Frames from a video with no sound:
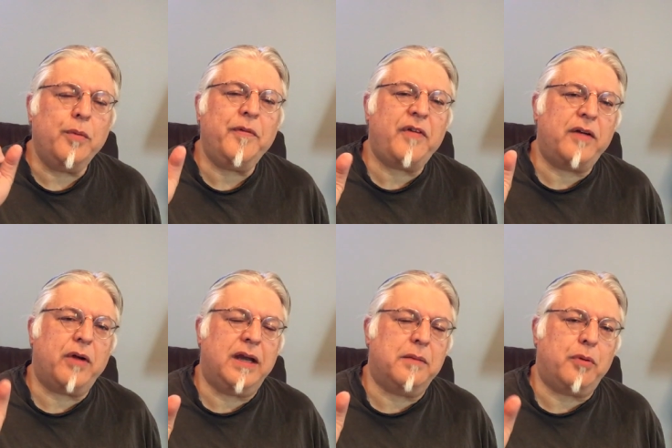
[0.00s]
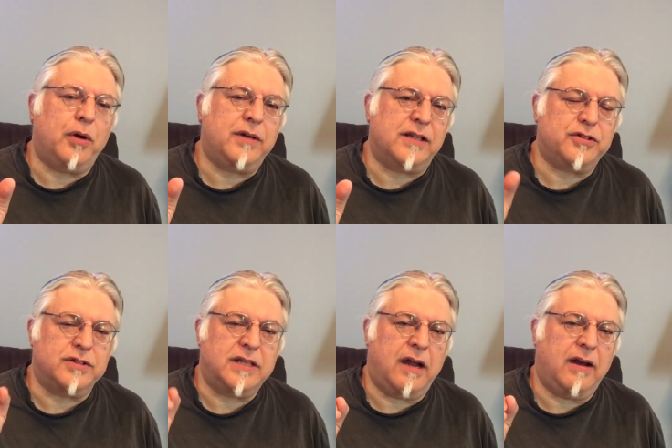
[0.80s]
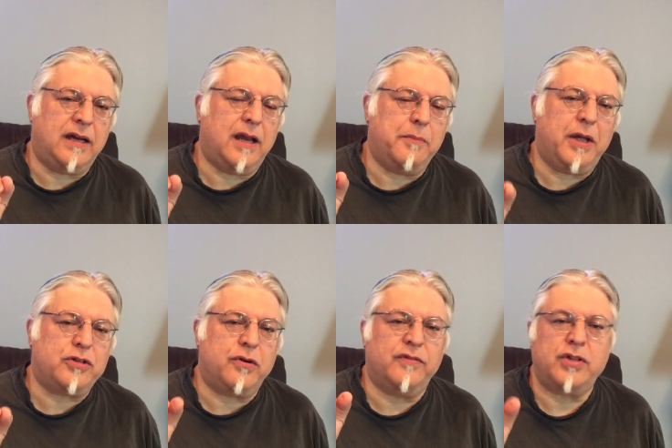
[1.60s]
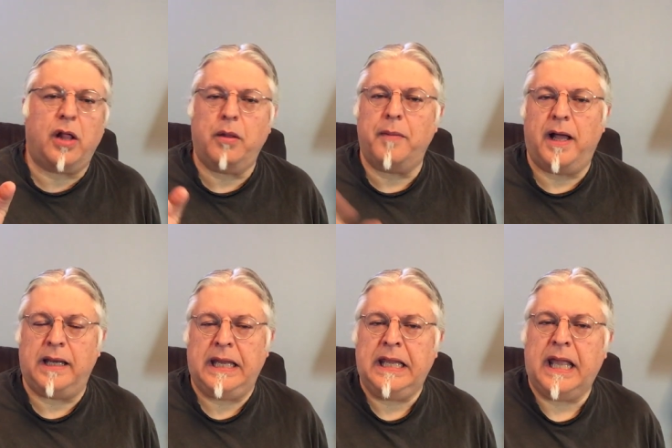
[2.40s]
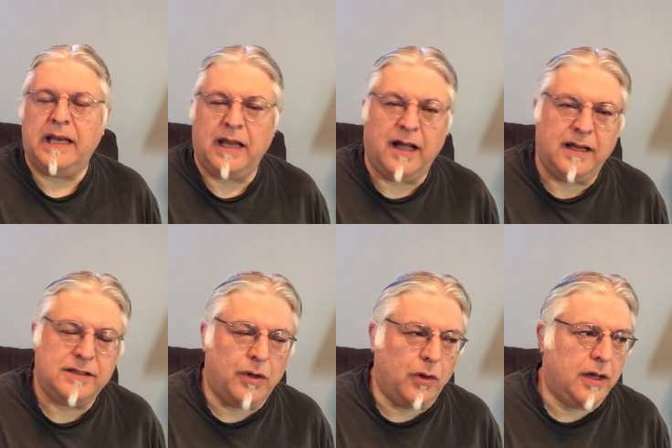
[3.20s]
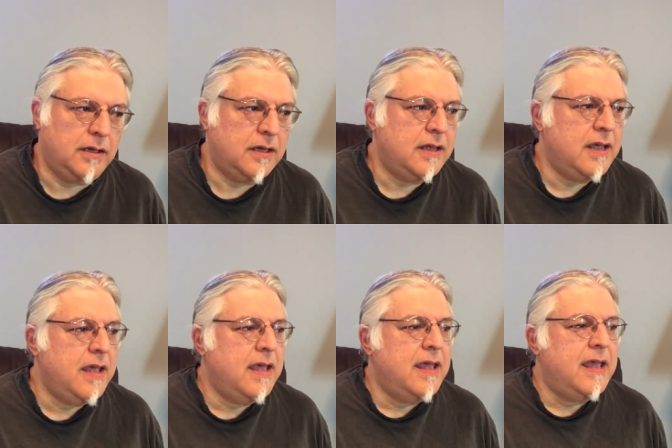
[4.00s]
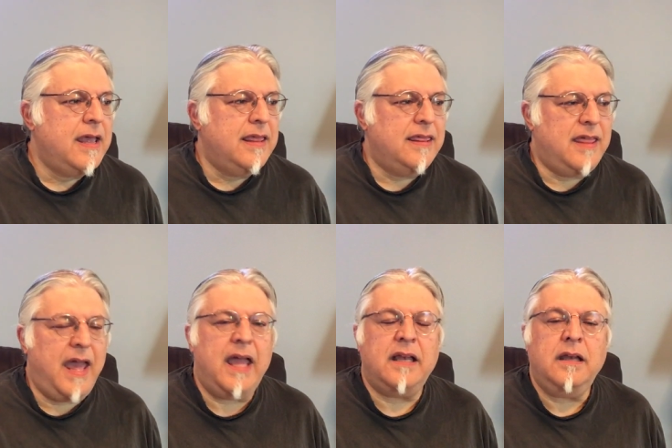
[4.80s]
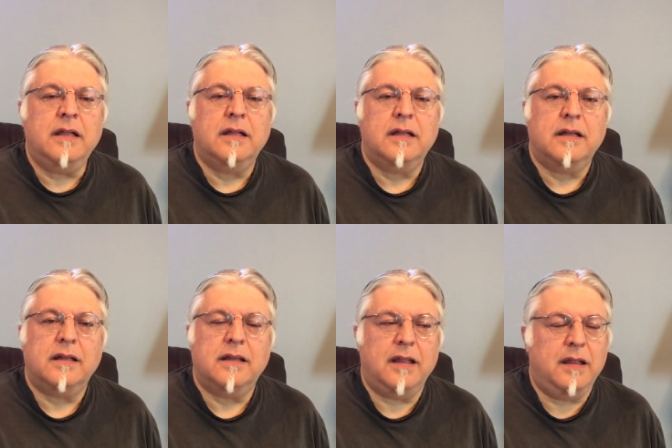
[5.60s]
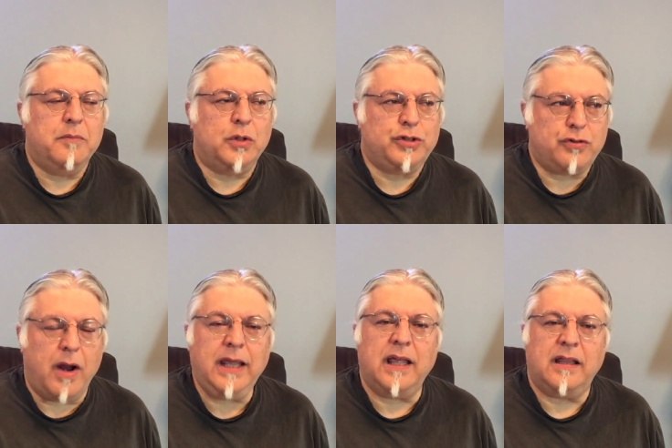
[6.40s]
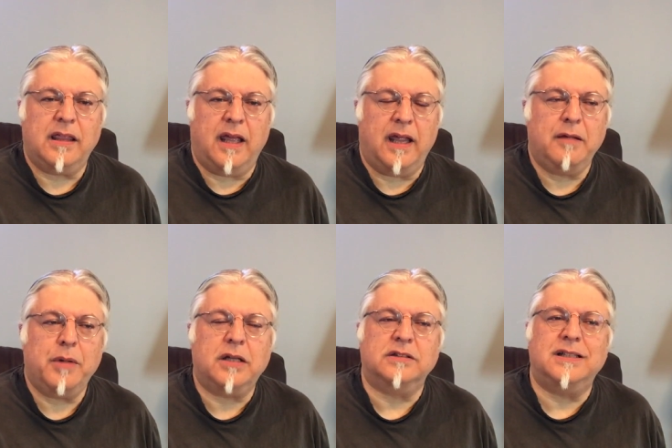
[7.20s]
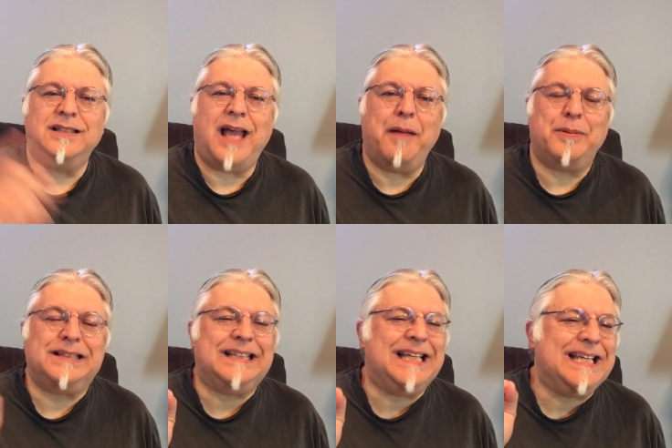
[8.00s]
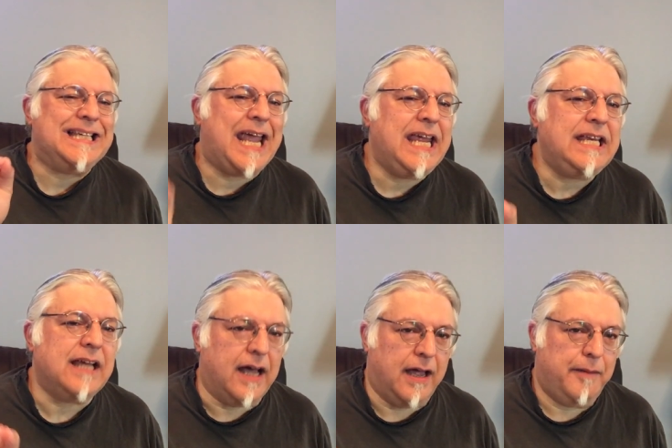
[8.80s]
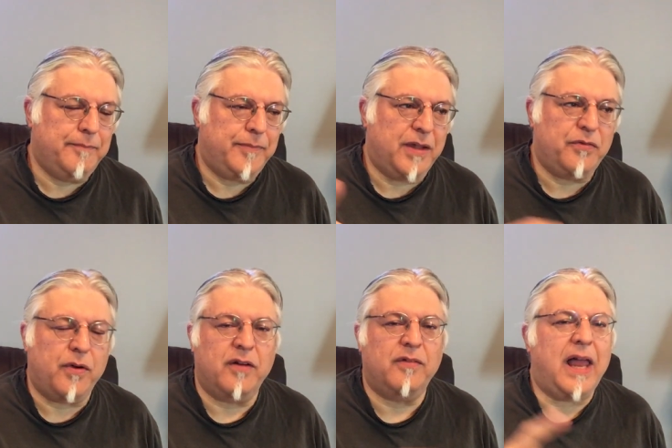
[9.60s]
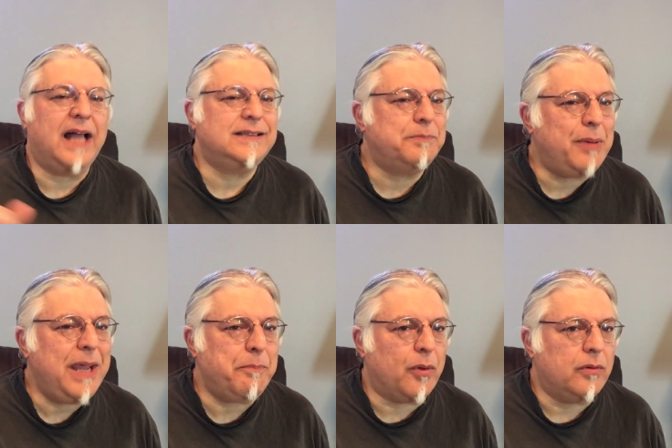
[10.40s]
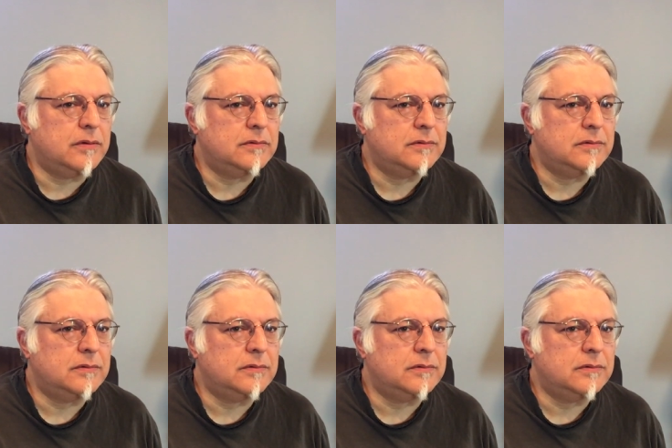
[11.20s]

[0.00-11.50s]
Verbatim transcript: group of Iranian protesters tearing down a picture of Soleimani and the Ayatollah. Then the most striking thing, because this happens in the daytime in front of lots of people,